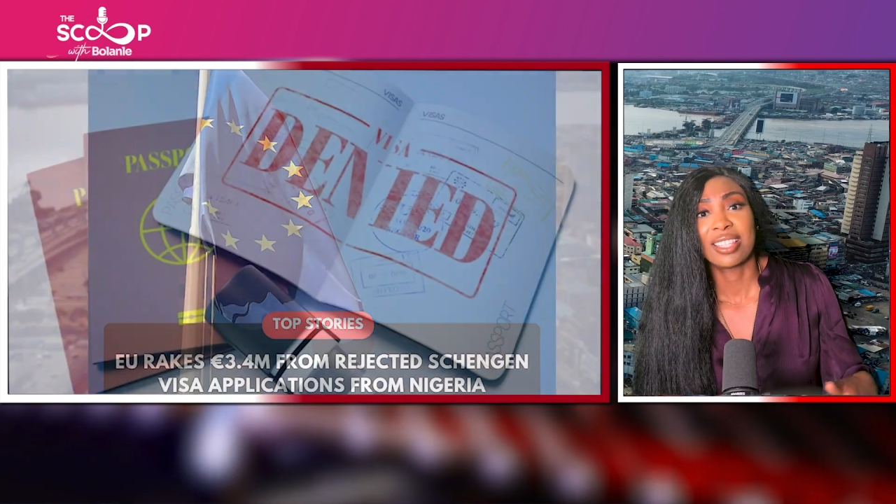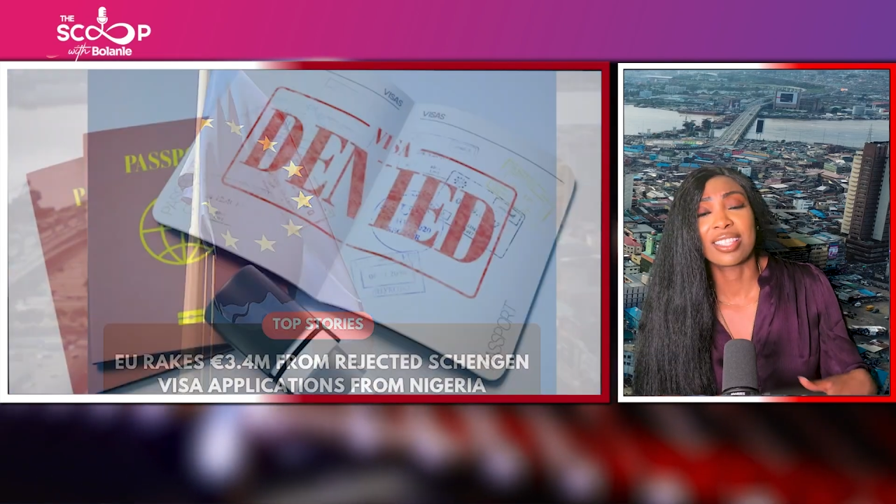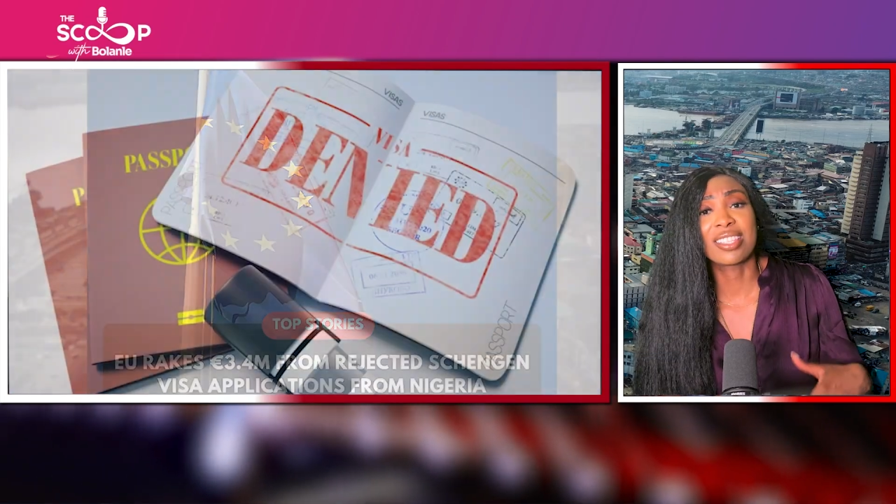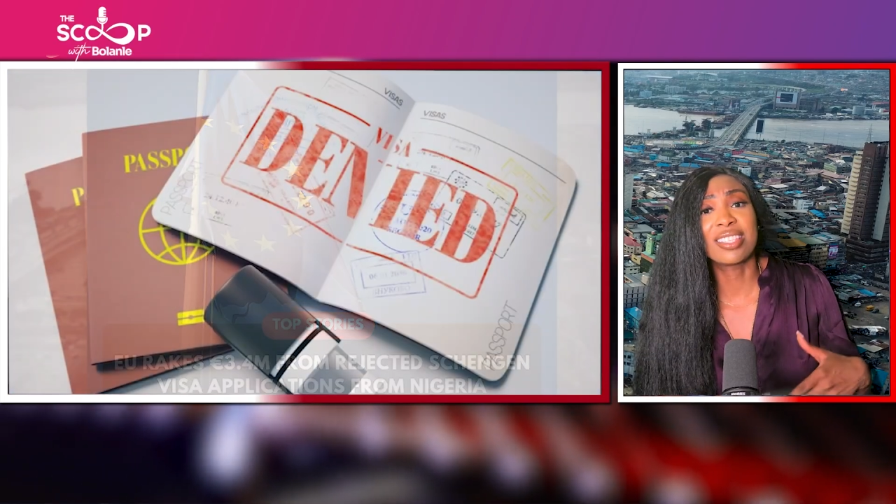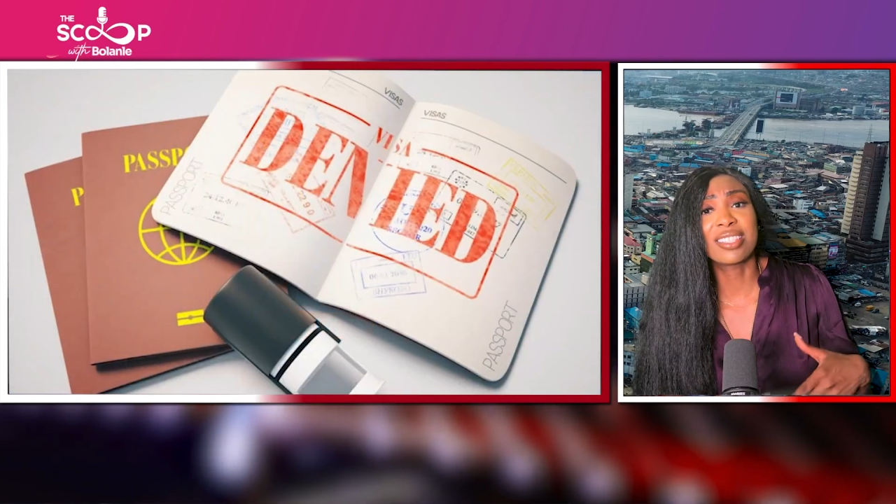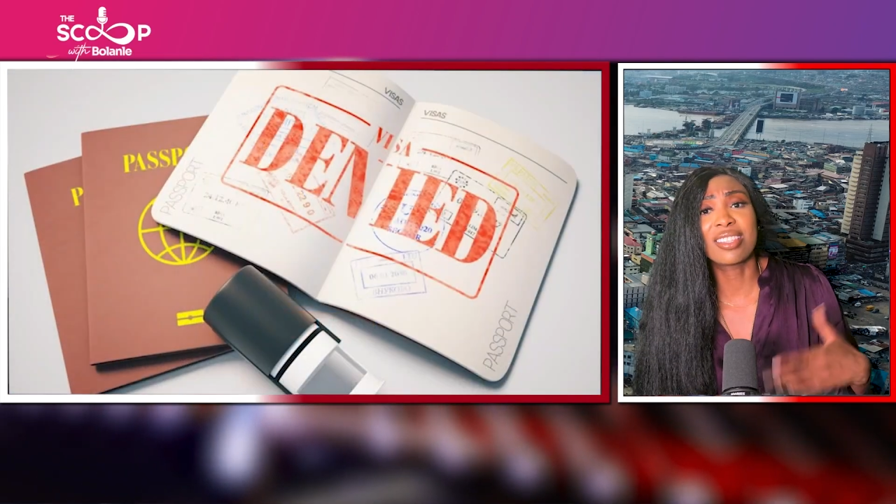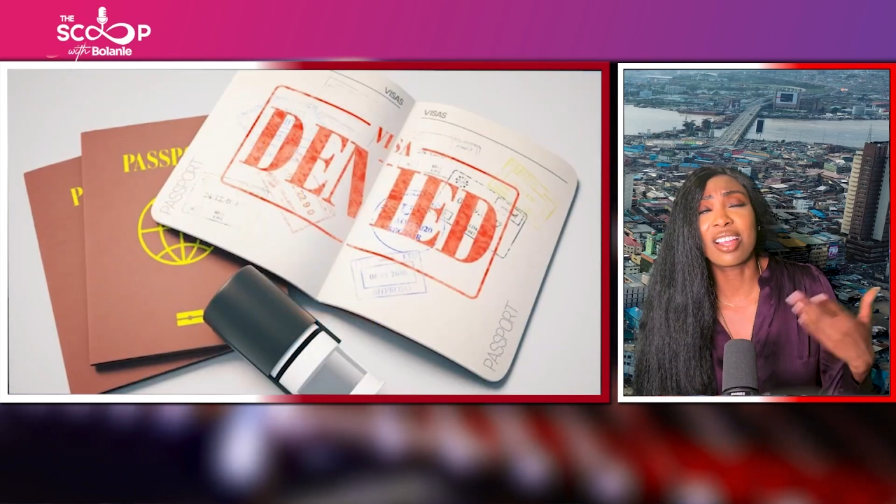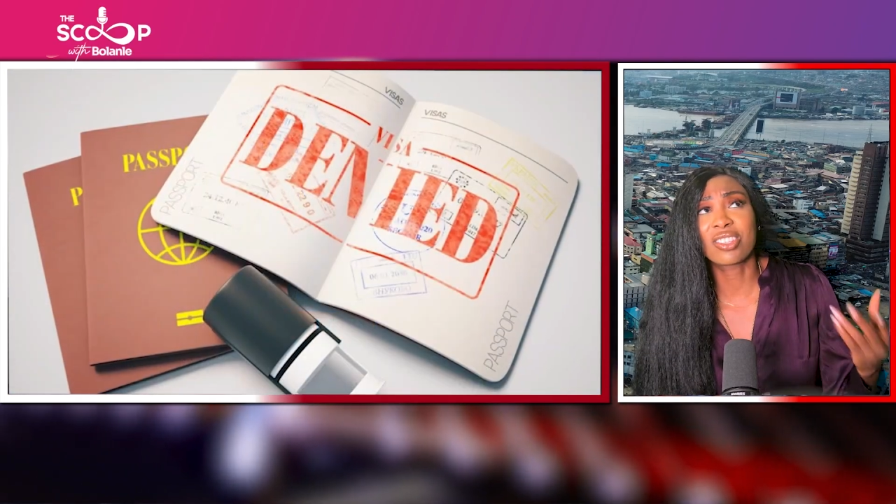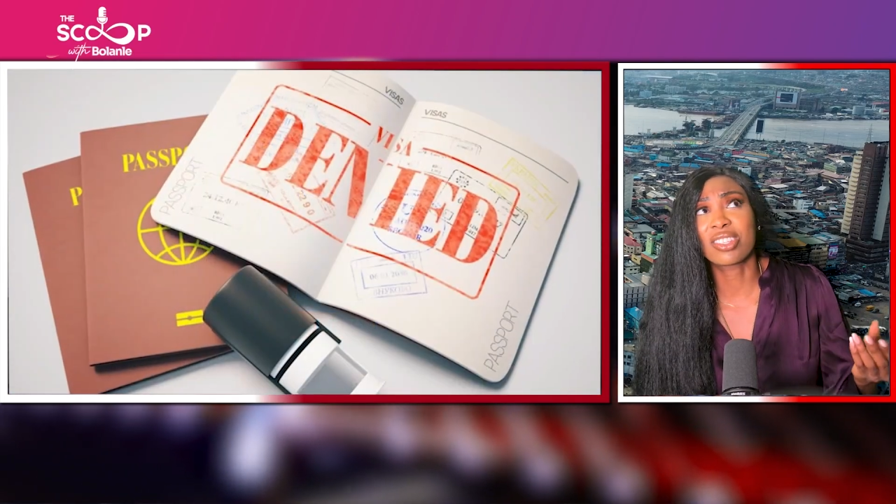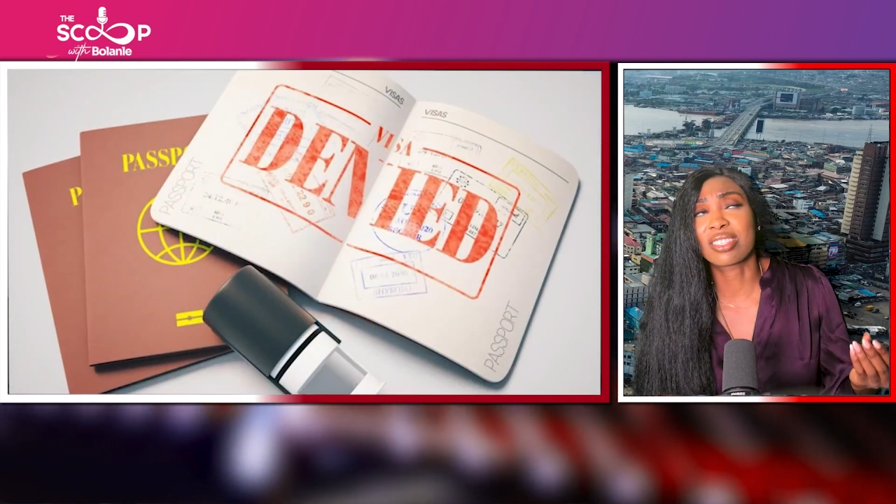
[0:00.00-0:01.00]
This is
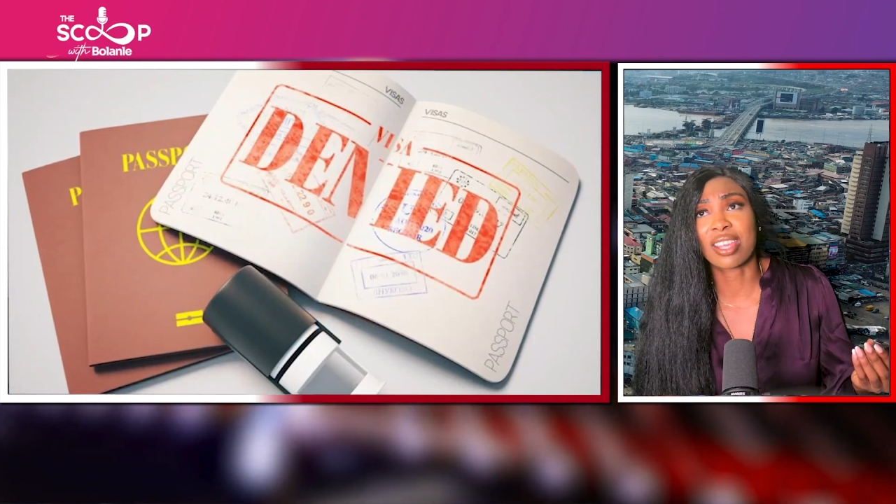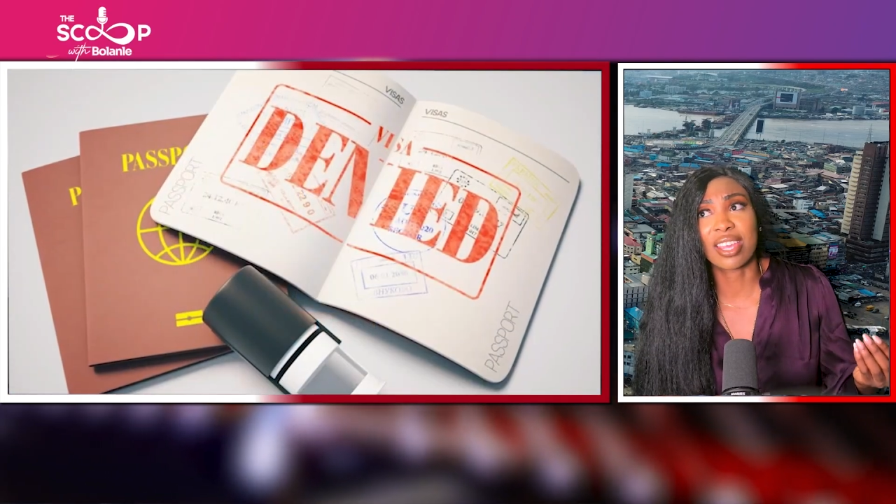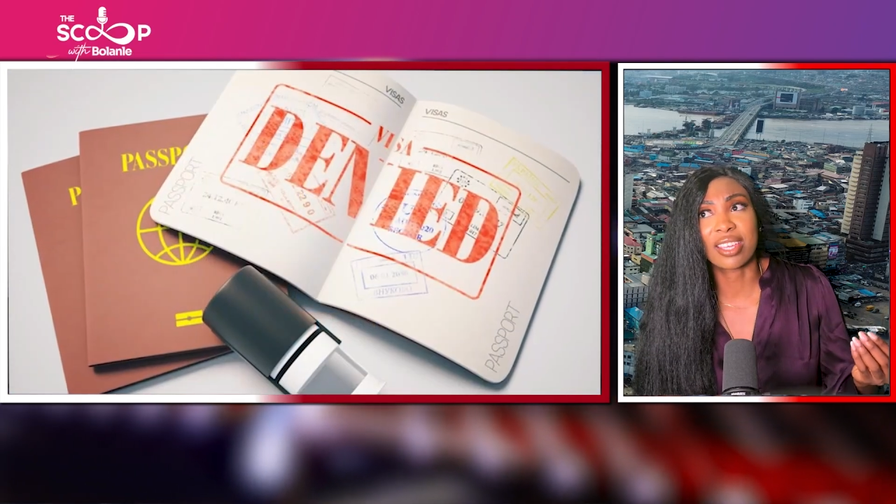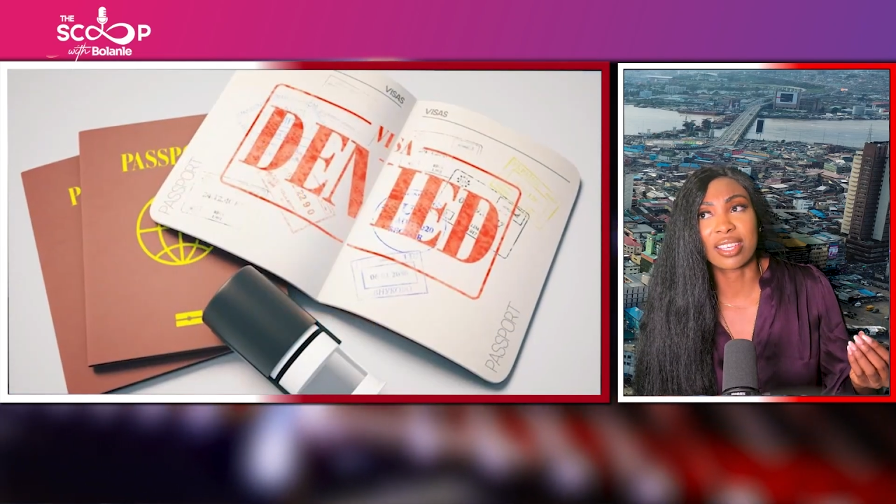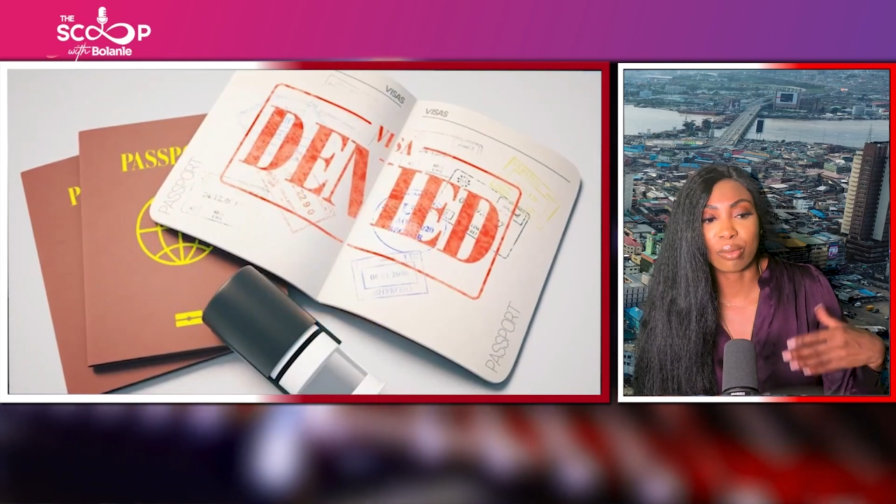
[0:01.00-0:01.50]
not just like